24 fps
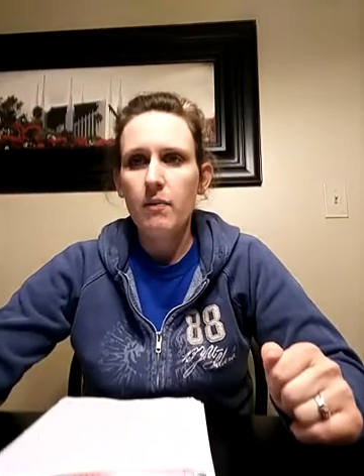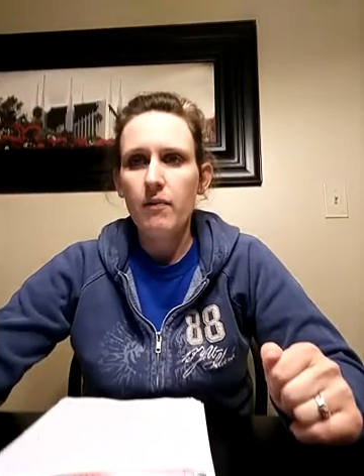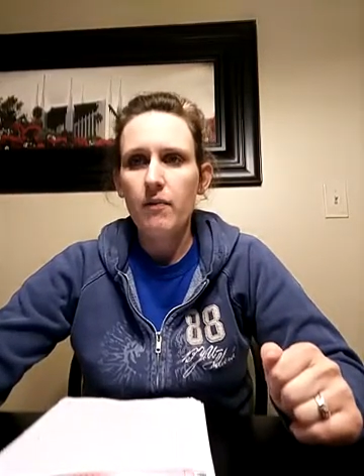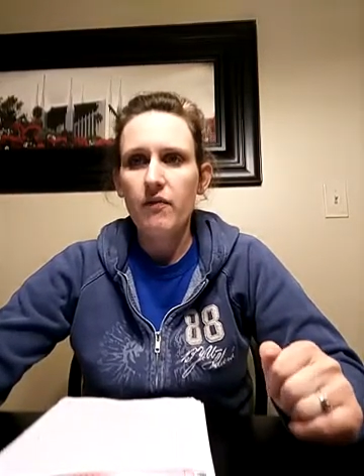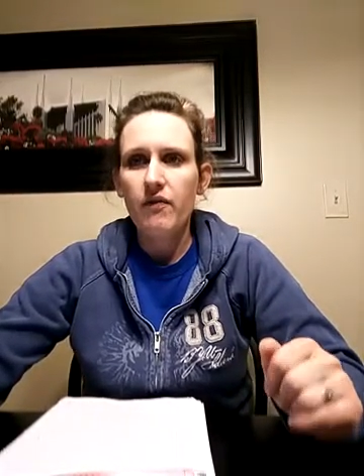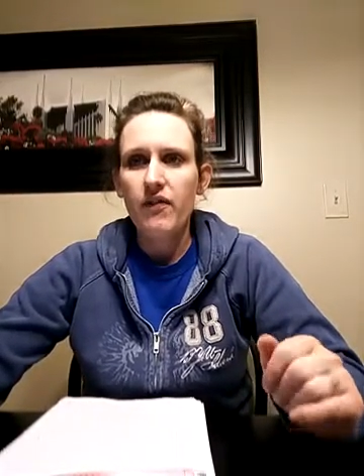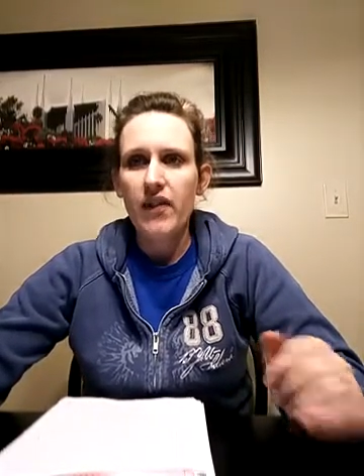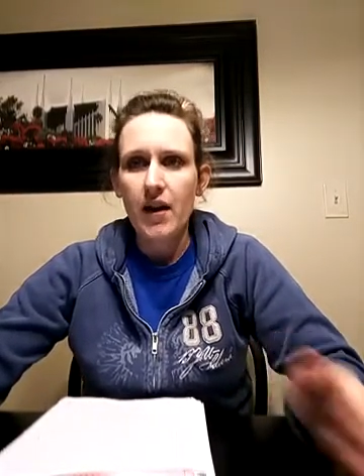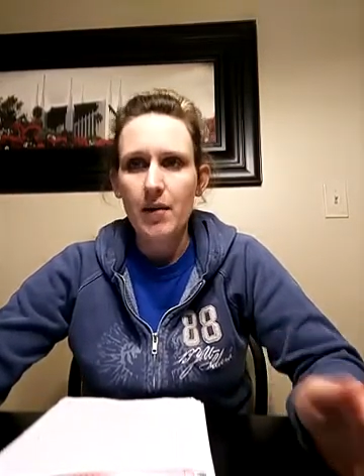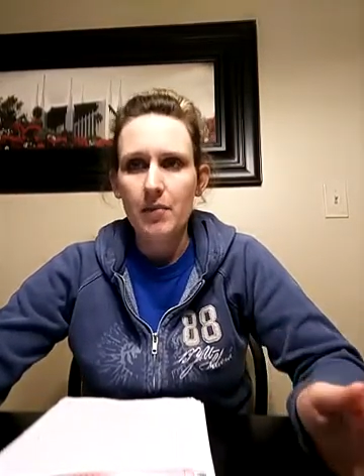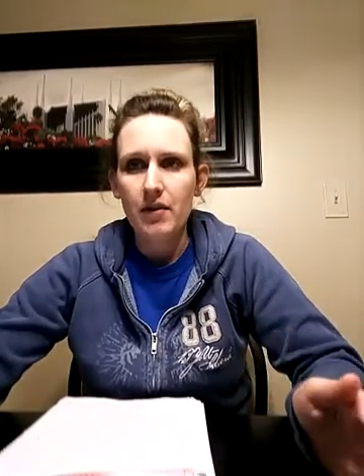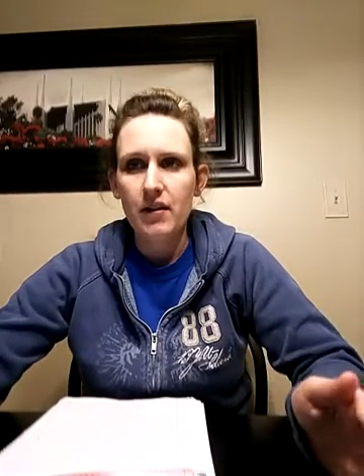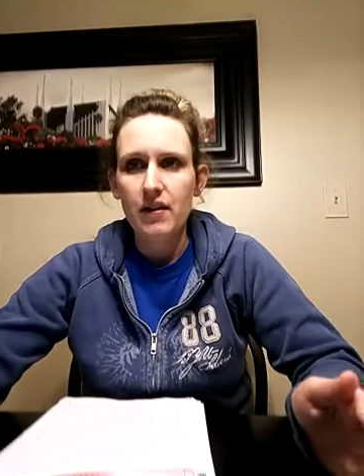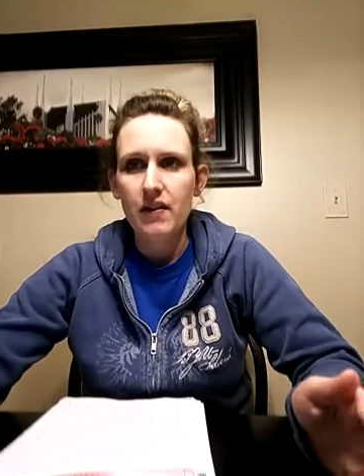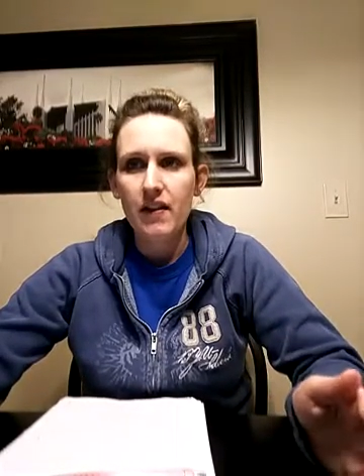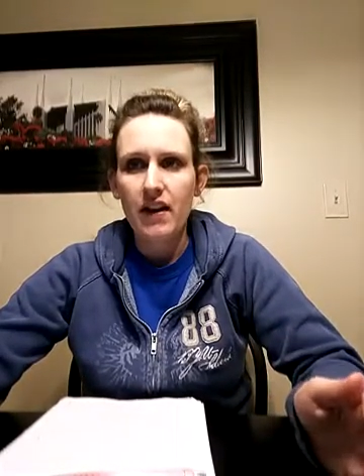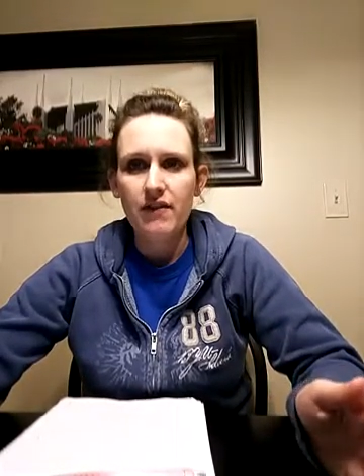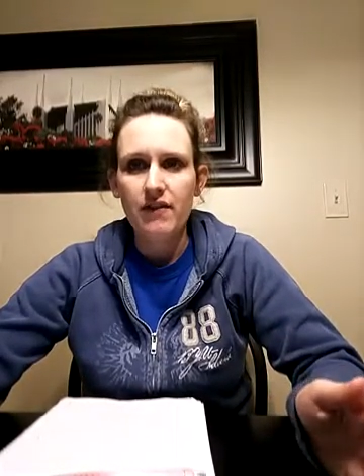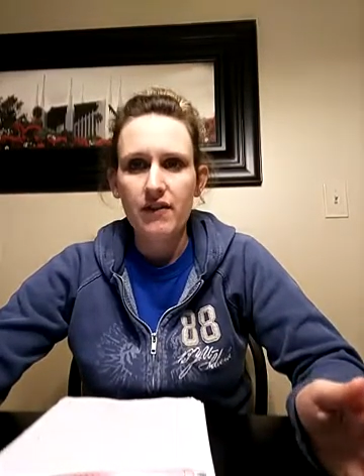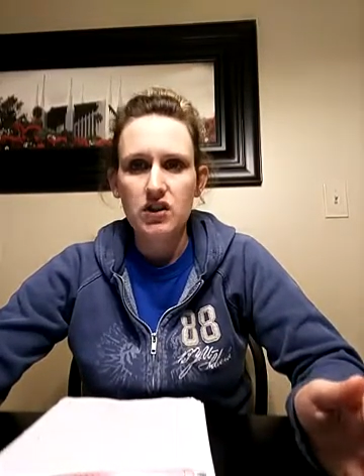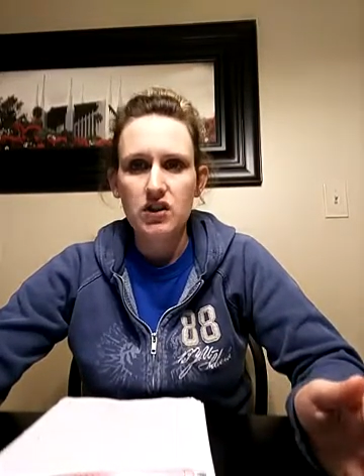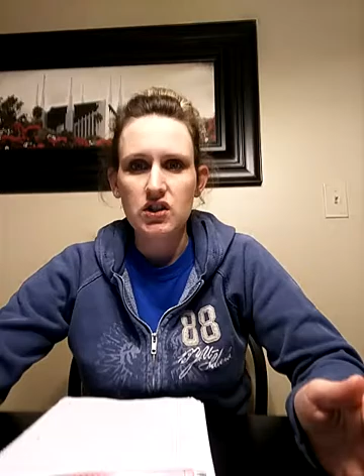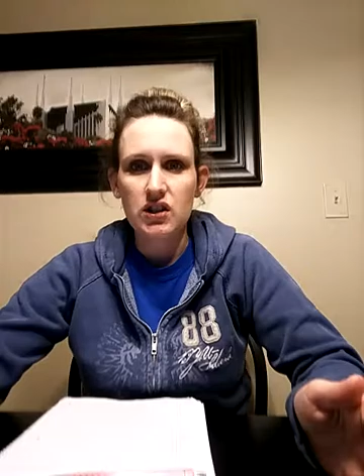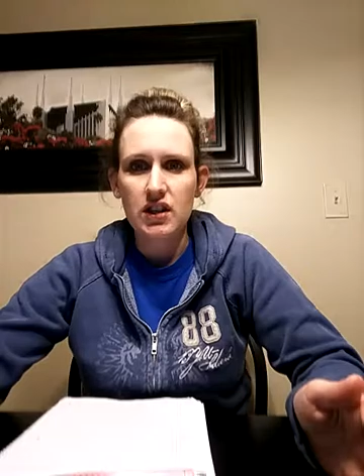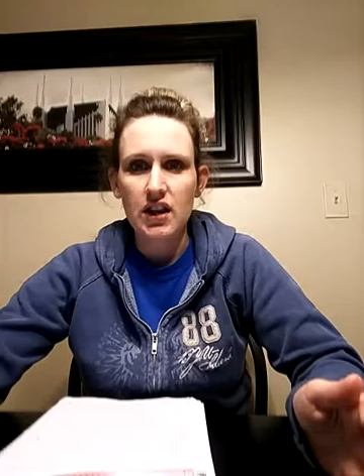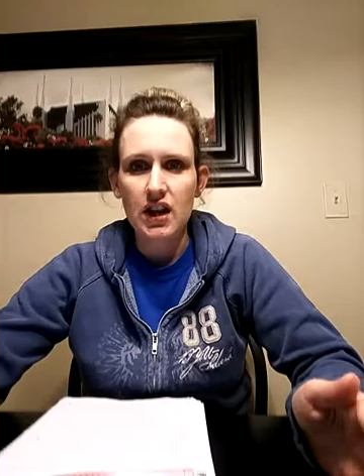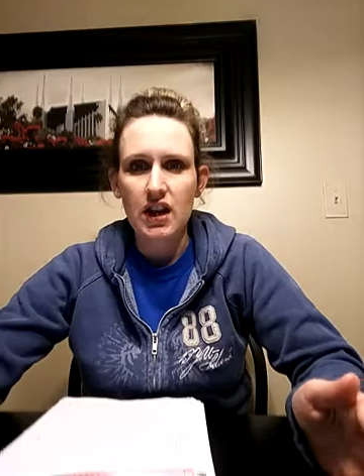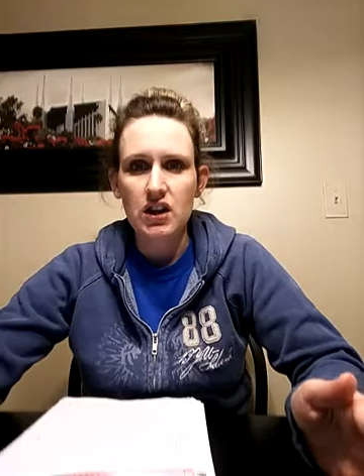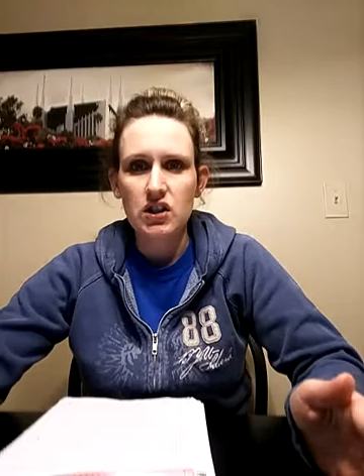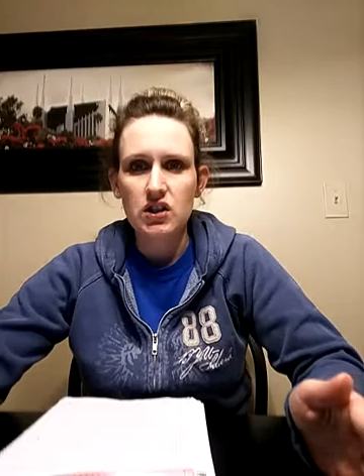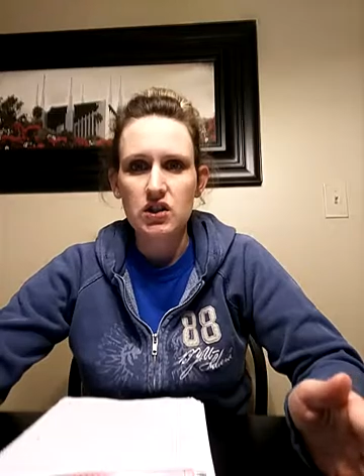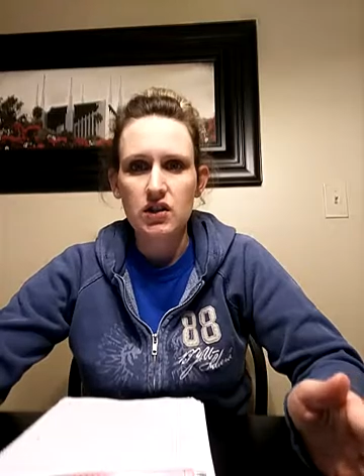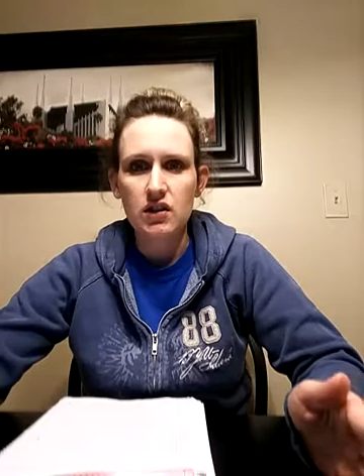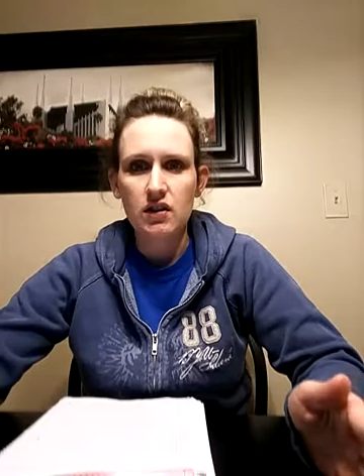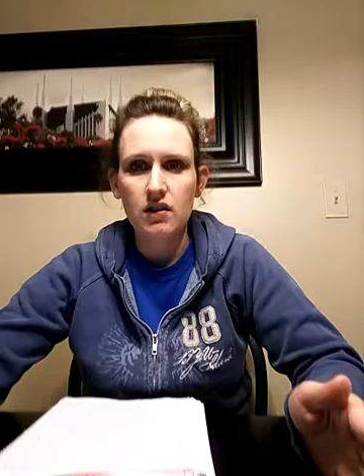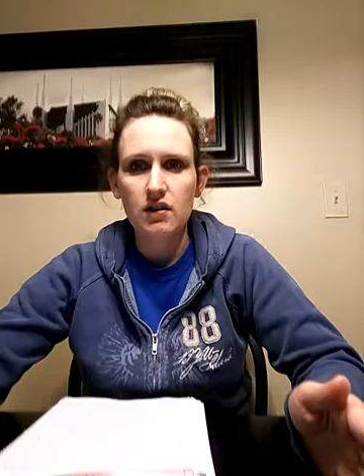family life
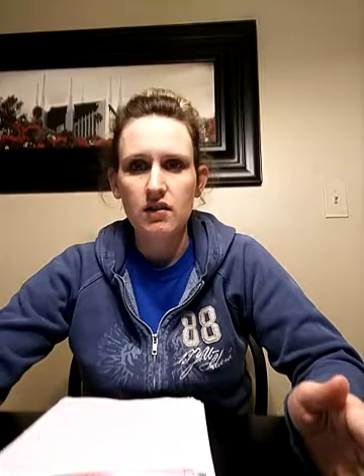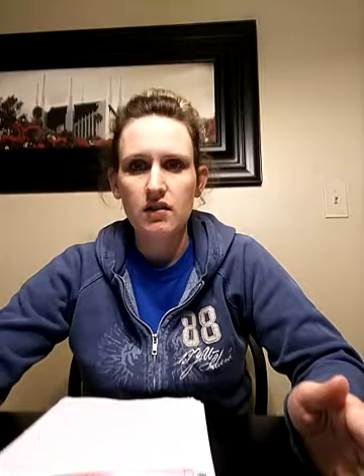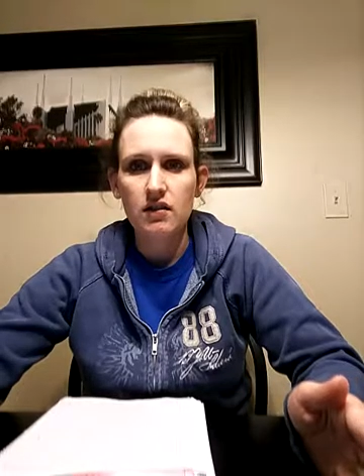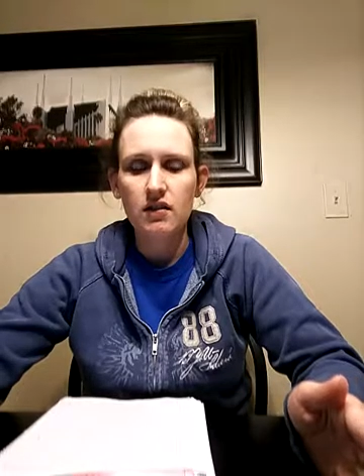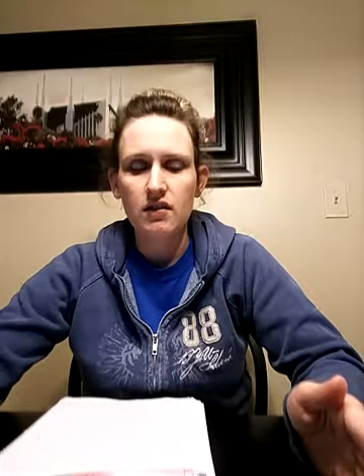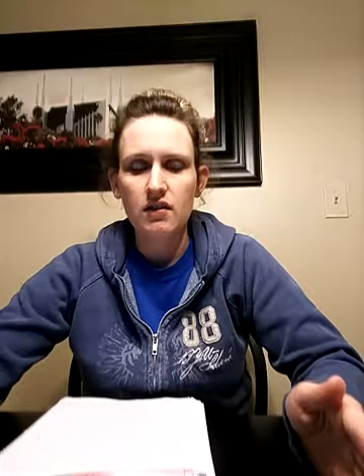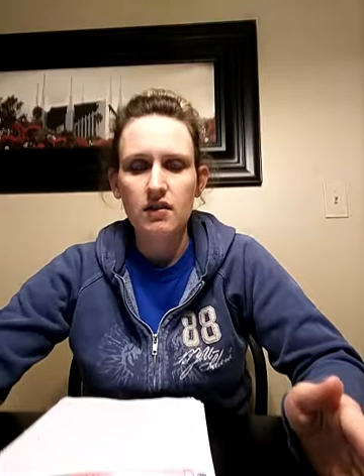education